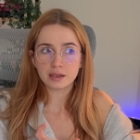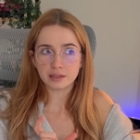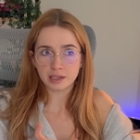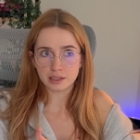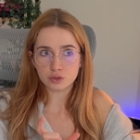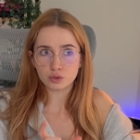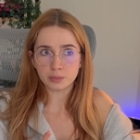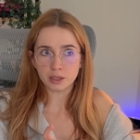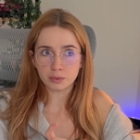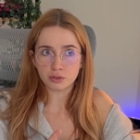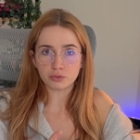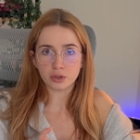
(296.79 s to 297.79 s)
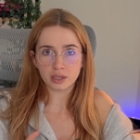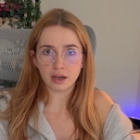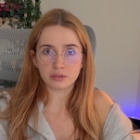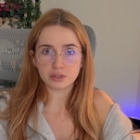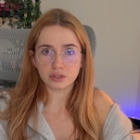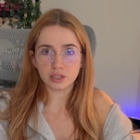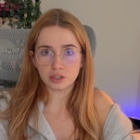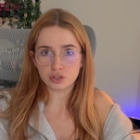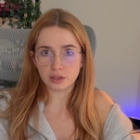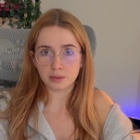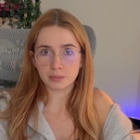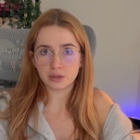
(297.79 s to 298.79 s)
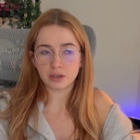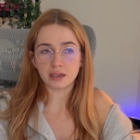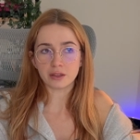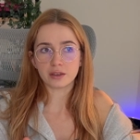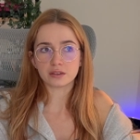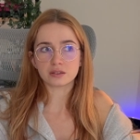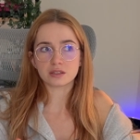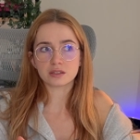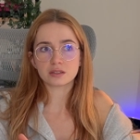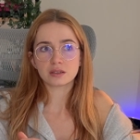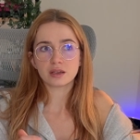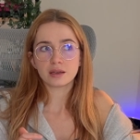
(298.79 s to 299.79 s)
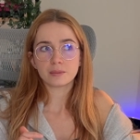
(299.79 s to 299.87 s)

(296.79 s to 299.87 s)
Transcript: there to be before and after each number. And I think this